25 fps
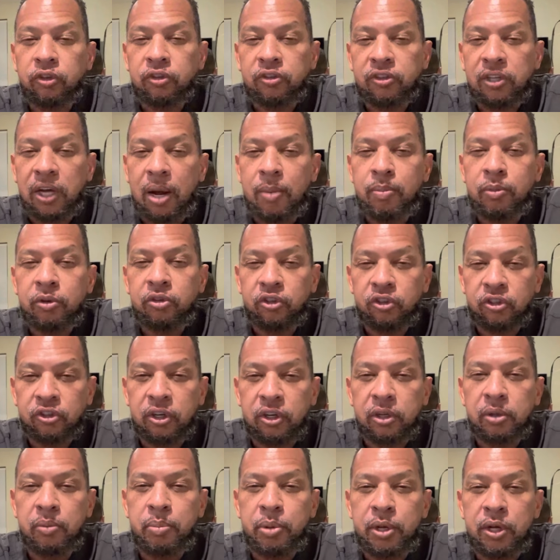the time it's just
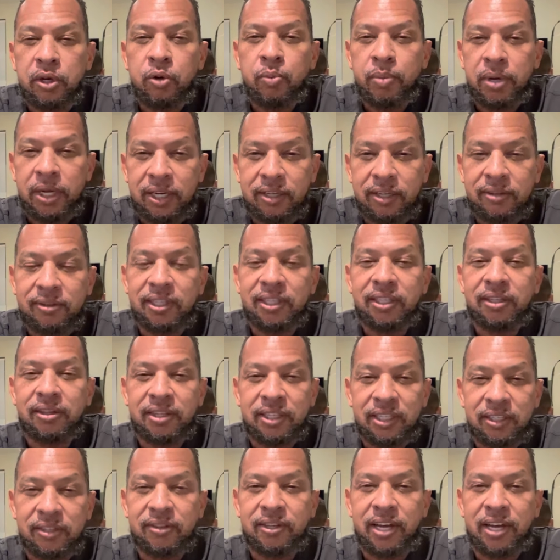going to be humidity and
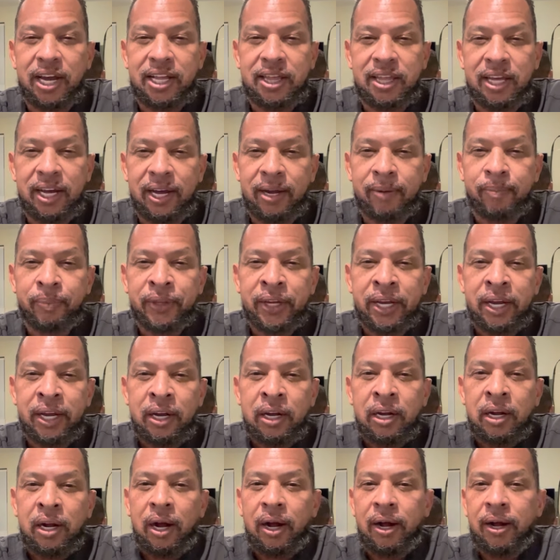things like that.
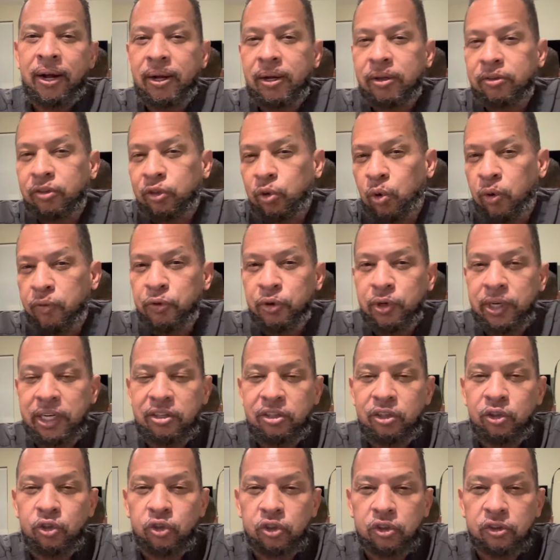So if you need to
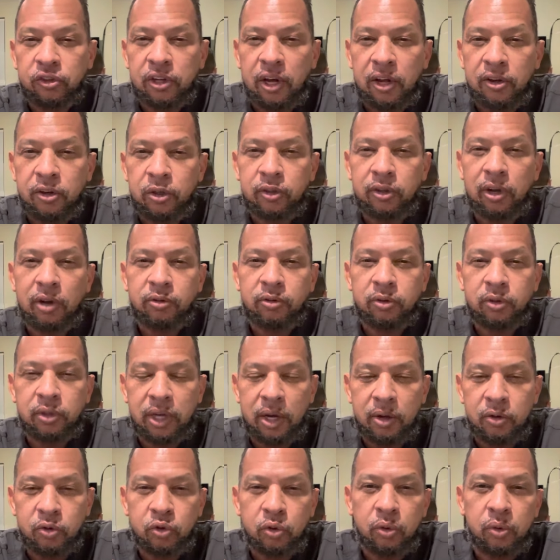use those others,
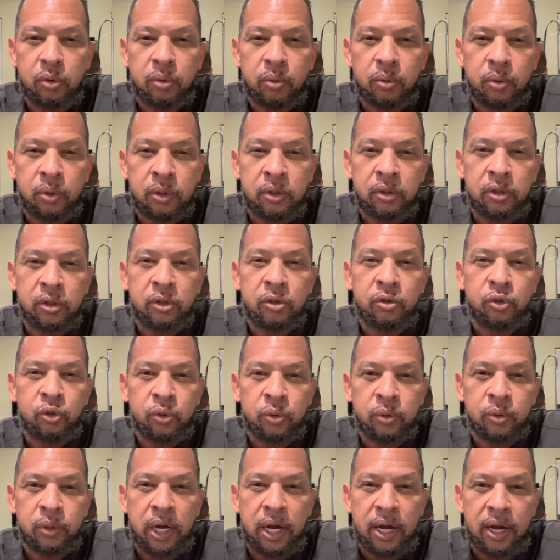oftentimes they'll
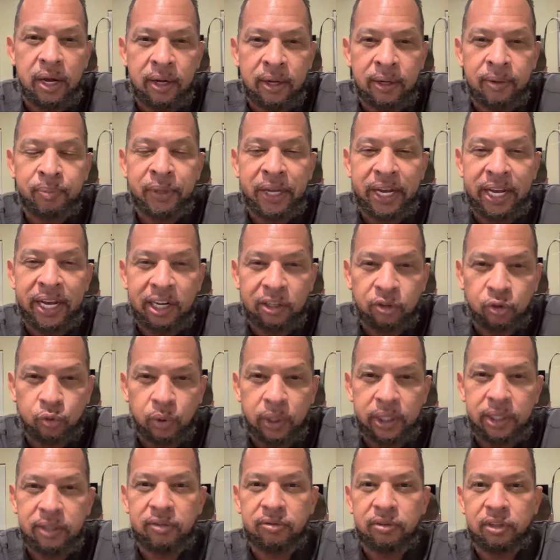do
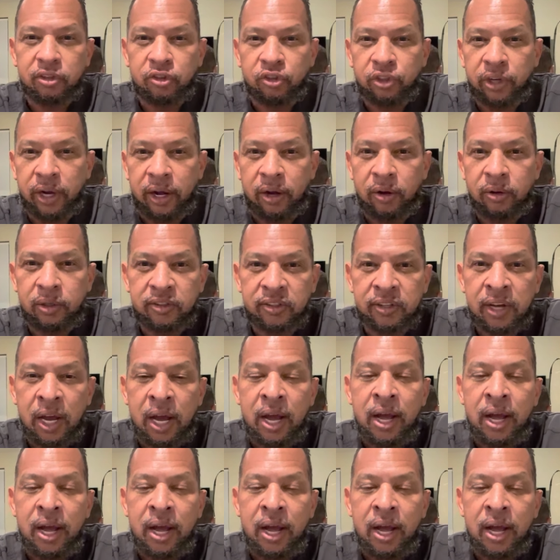x-rays if the child is